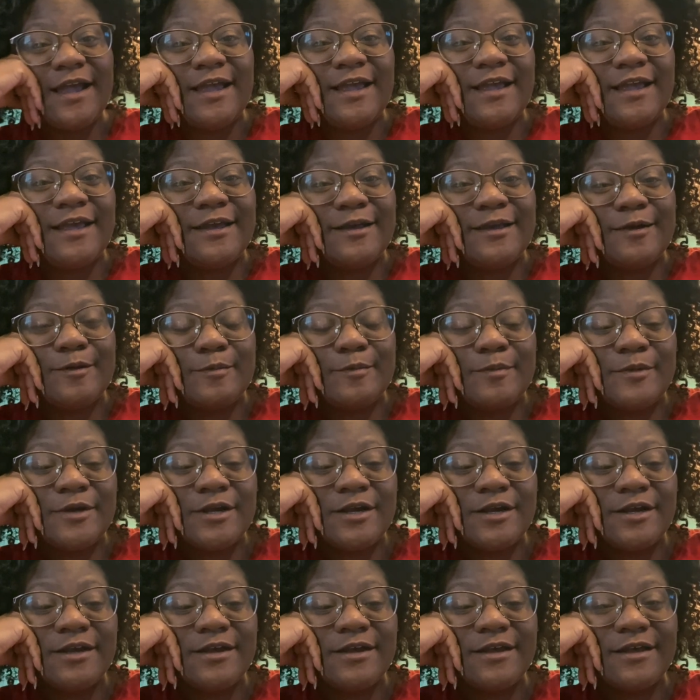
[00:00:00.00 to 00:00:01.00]
am
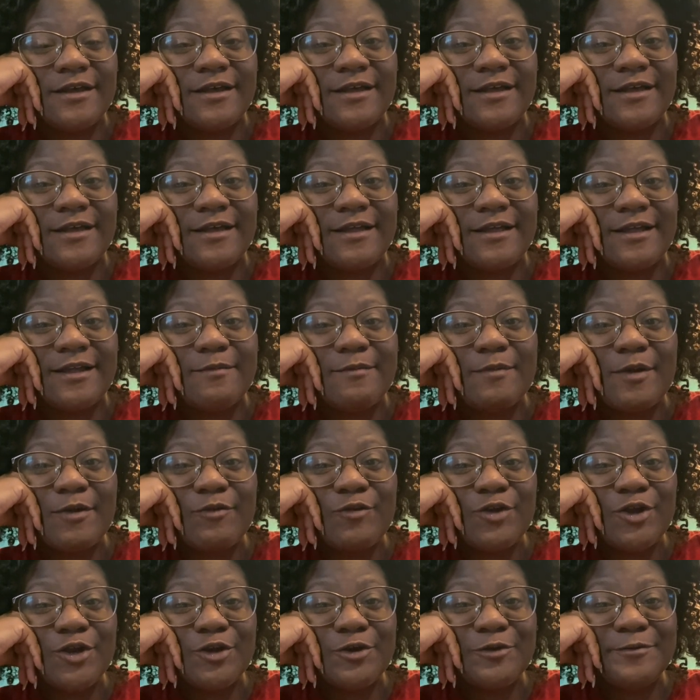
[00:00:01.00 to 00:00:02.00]
in my
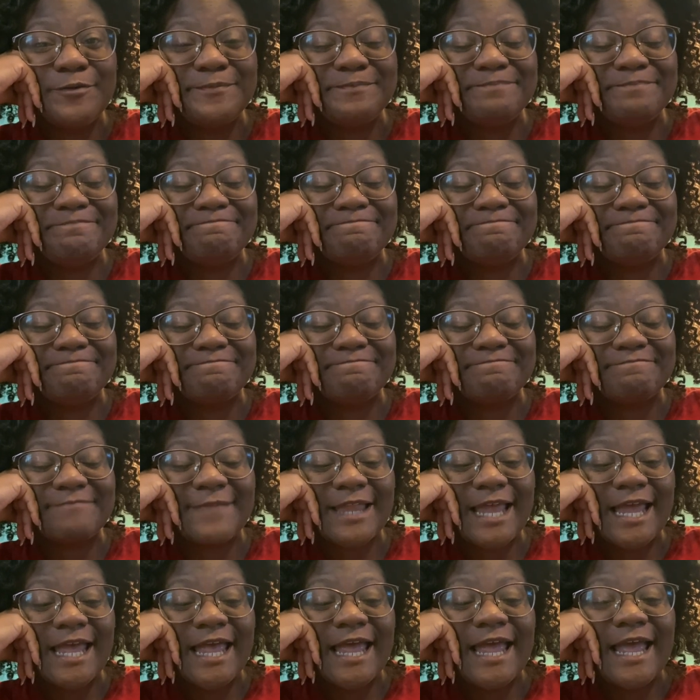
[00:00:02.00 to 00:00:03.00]
room,
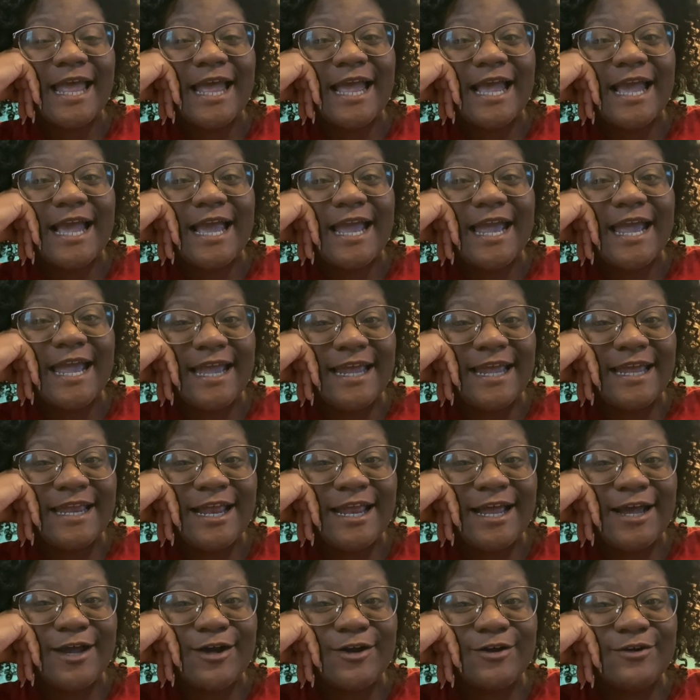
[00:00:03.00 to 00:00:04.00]
hanging
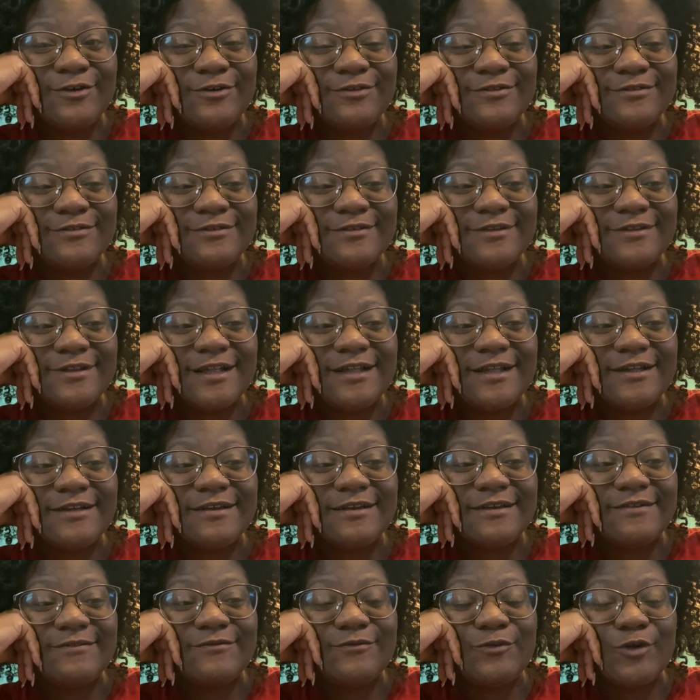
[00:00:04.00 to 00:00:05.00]
out
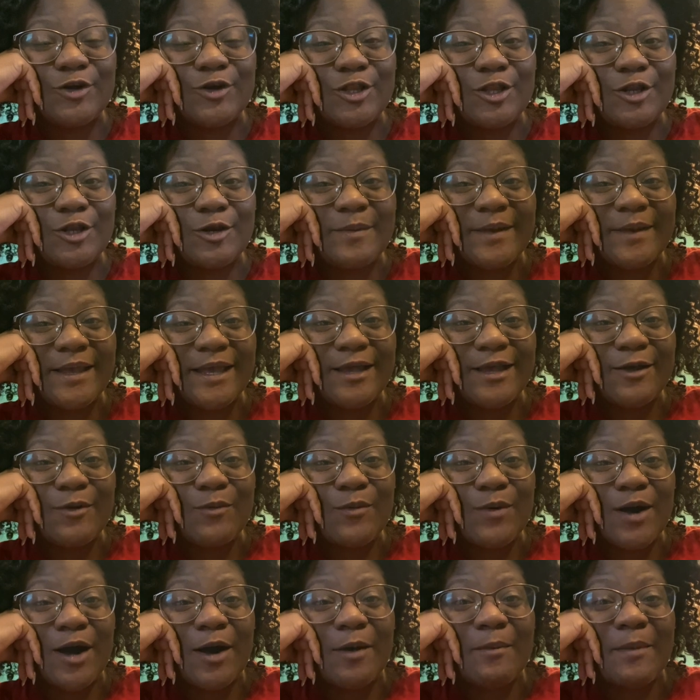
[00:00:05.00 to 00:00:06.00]
for a little bit
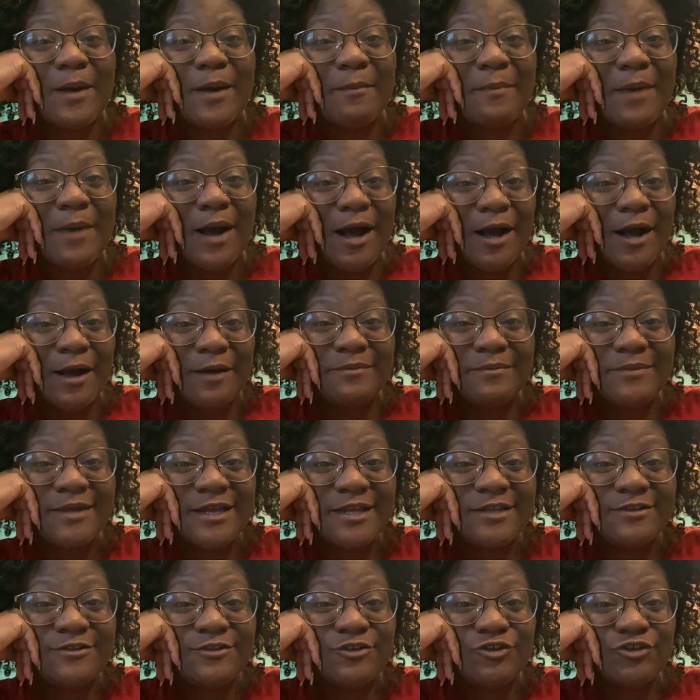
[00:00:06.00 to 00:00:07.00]
while my mom
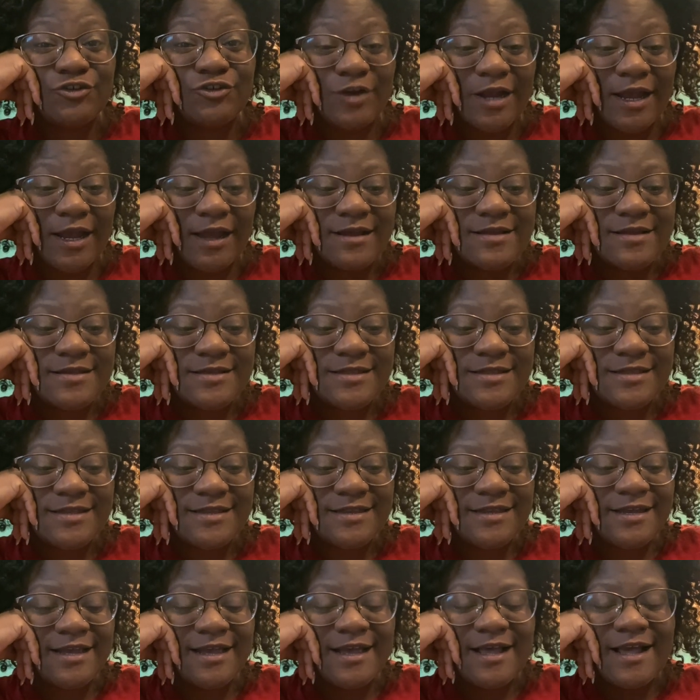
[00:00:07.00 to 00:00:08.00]
gets dressed.
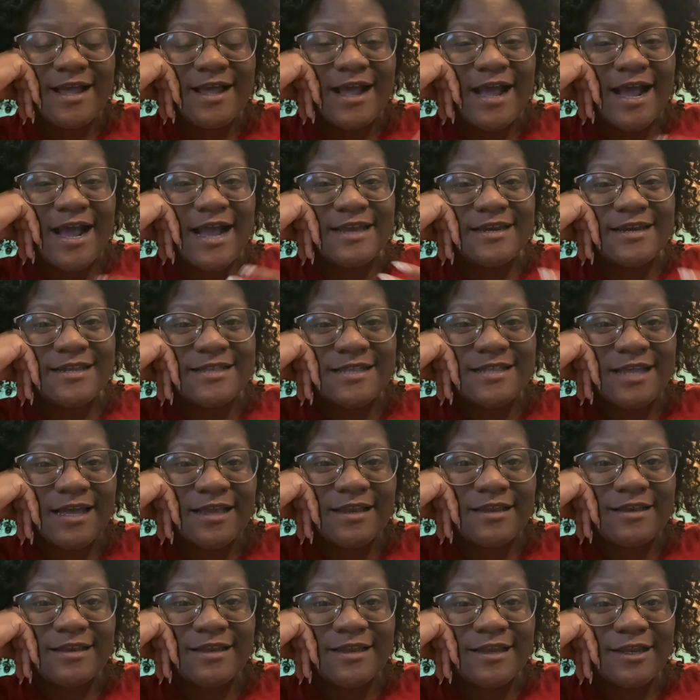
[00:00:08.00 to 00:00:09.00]
I
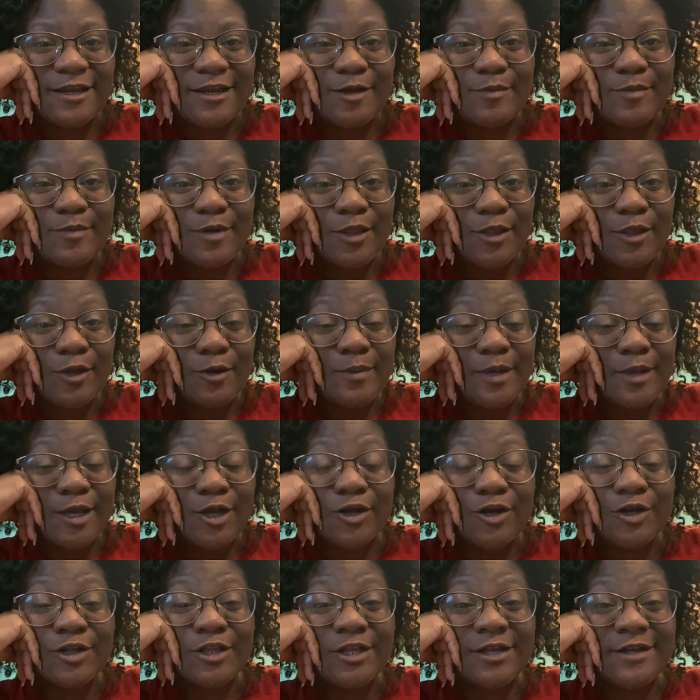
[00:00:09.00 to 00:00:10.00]
decided to get up a little bit
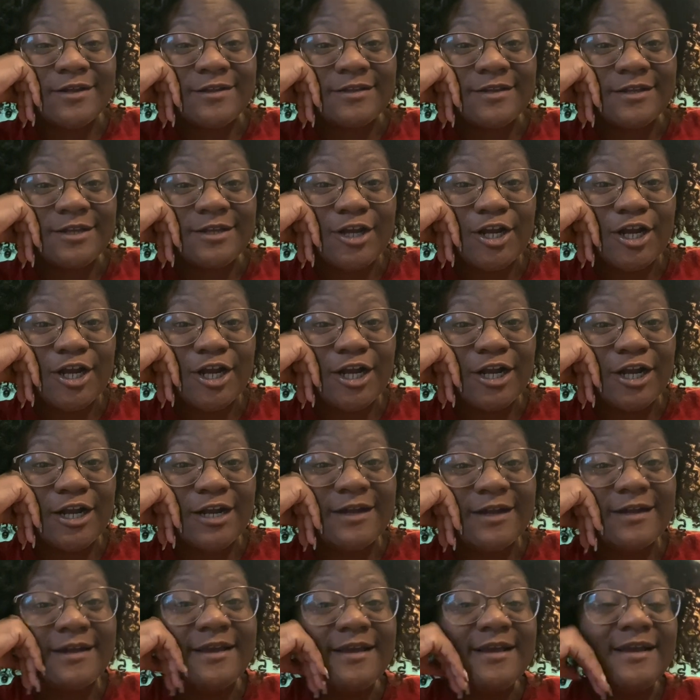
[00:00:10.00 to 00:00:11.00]
earlier than
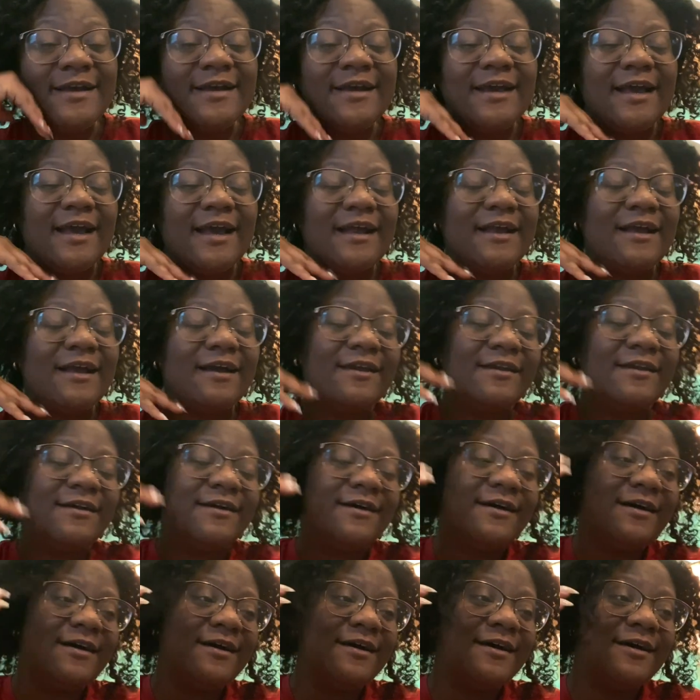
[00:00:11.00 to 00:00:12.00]
her. I got
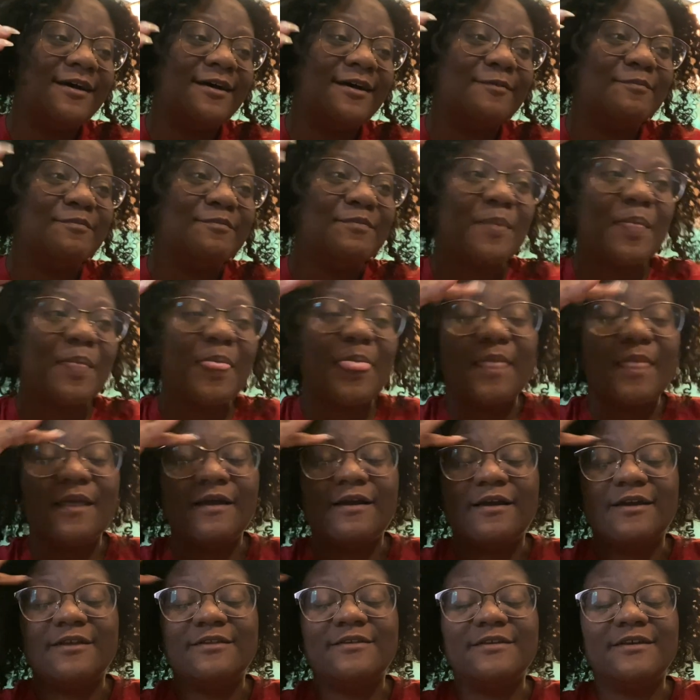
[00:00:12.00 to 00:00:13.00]
up,
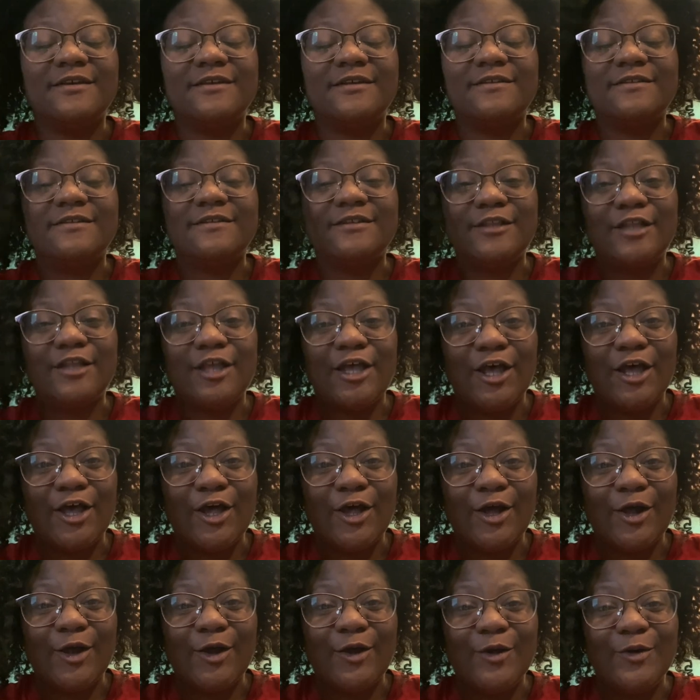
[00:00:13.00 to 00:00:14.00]
I took it
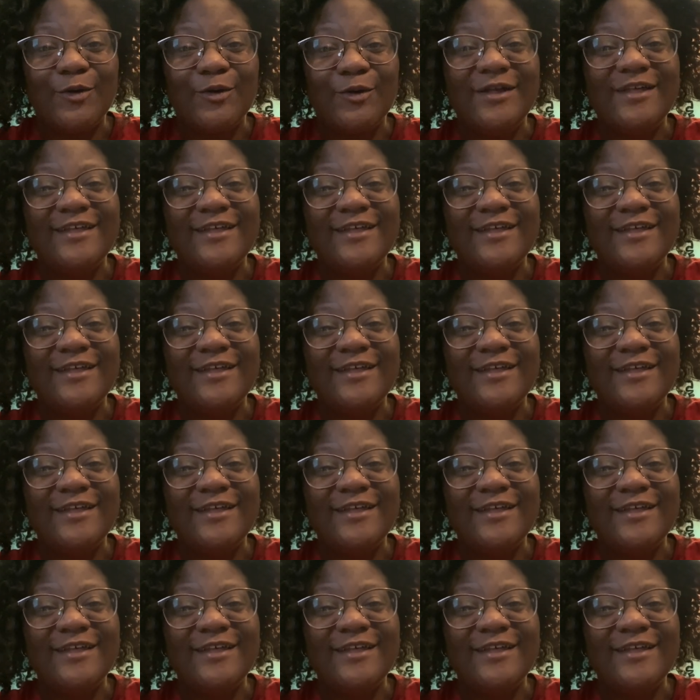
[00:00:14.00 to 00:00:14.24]
slow.